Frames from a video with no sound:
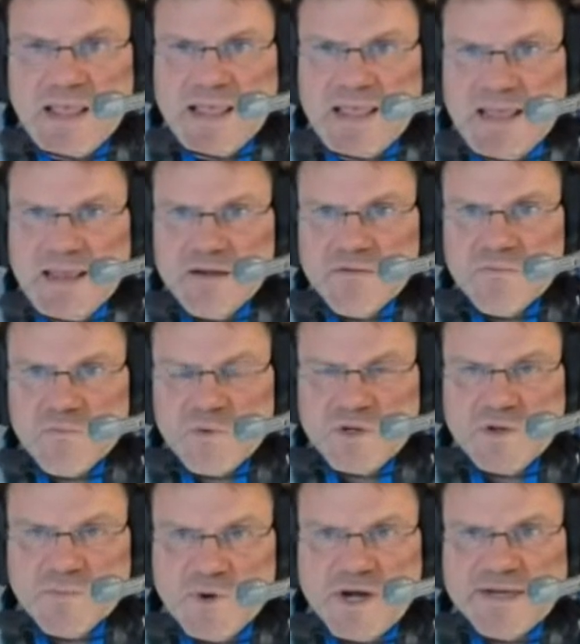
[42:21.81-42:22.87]
And when
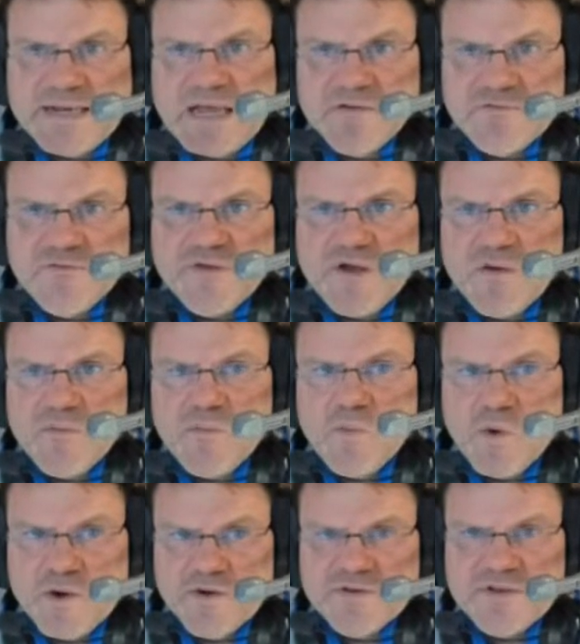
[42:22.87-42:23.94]
you break down film,
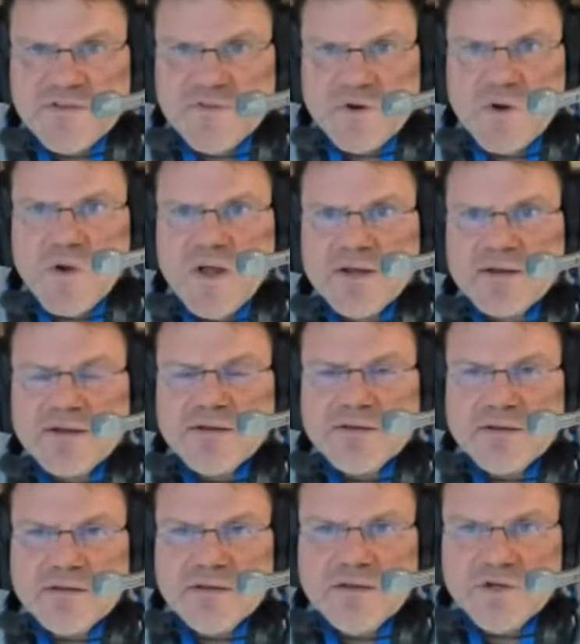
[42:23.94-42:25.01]
where does he throw it?
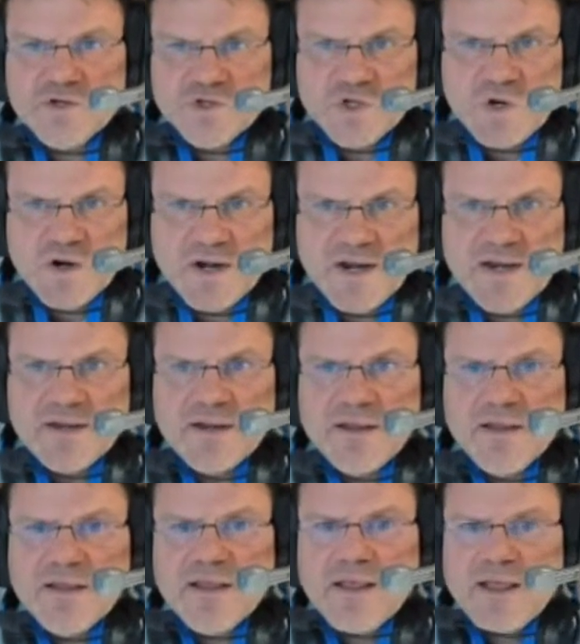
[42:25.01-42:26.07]
And you chart it.
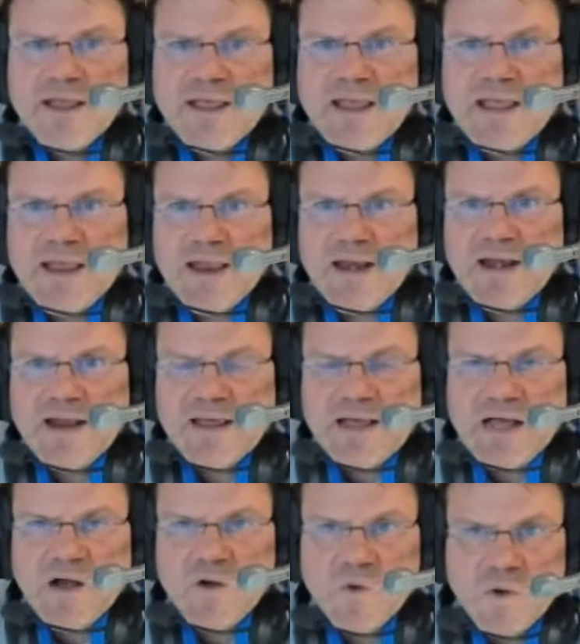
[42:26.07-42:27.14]
And
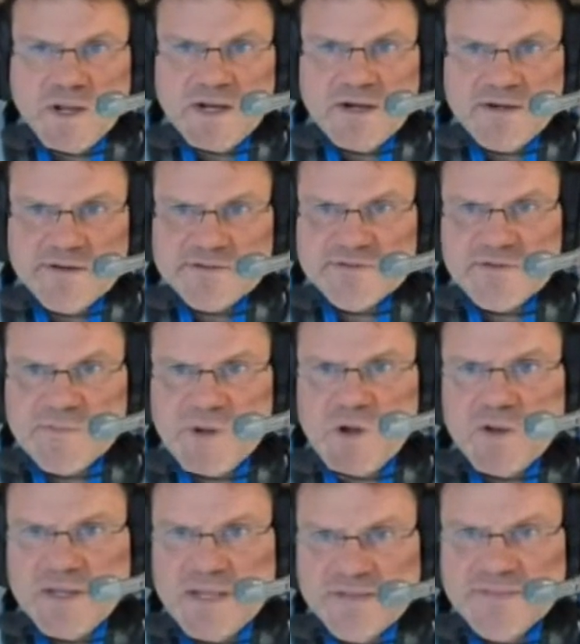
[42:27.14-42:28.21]
how quickly does the
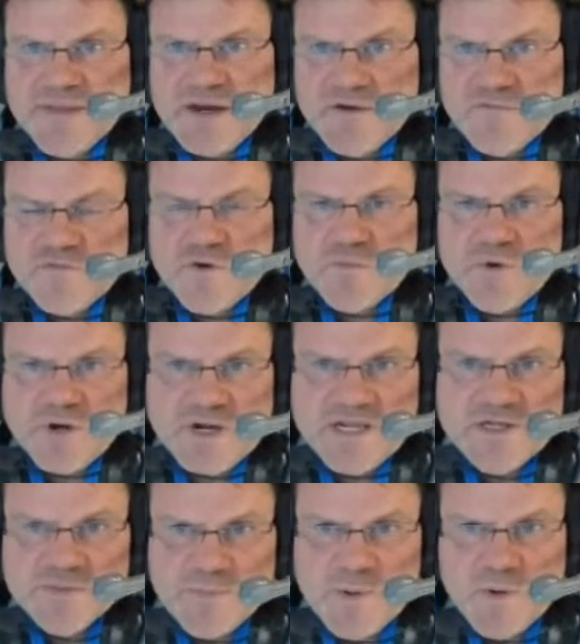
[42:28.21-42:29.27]
ball get there from
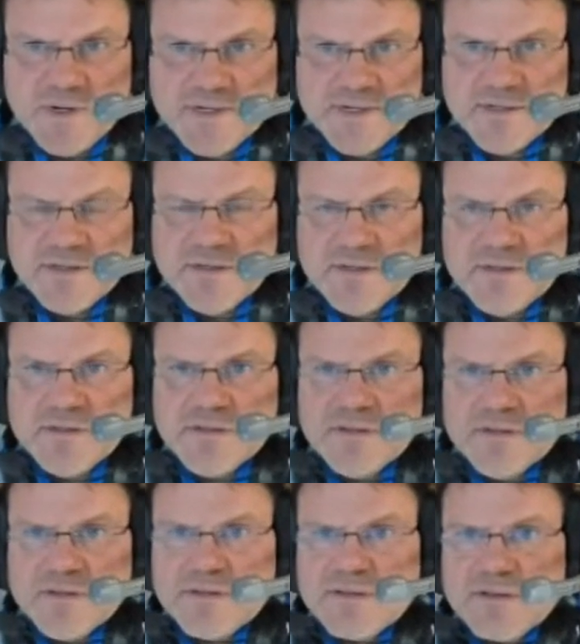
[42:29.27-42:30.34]
release point?
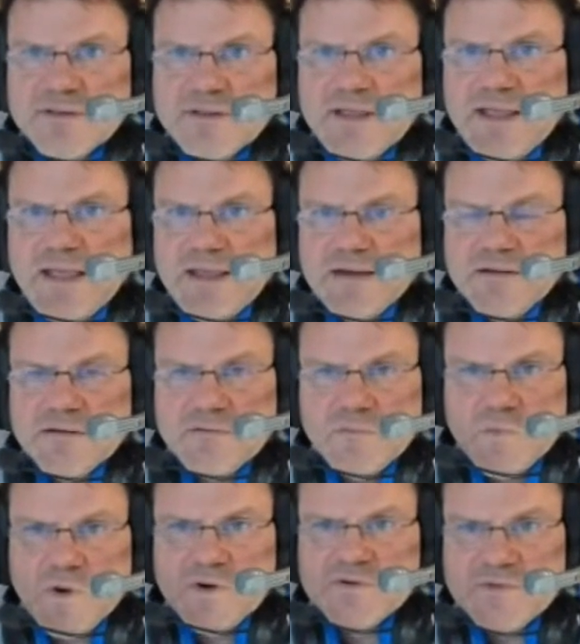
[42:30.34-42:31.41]
And
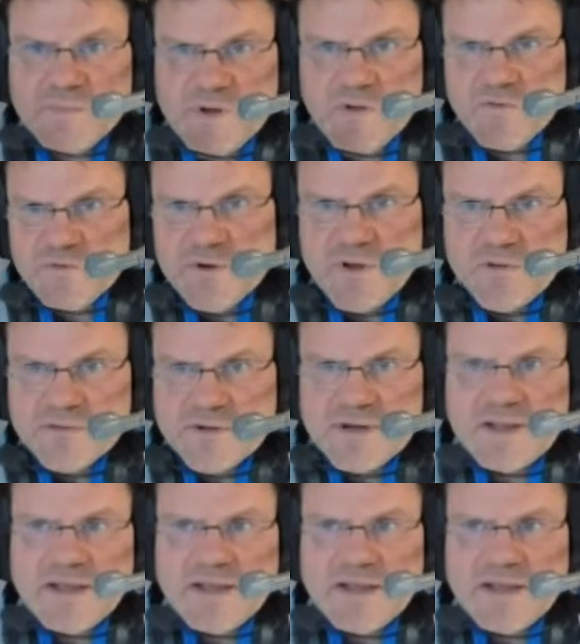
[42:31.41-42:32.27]
where's the ball thrown?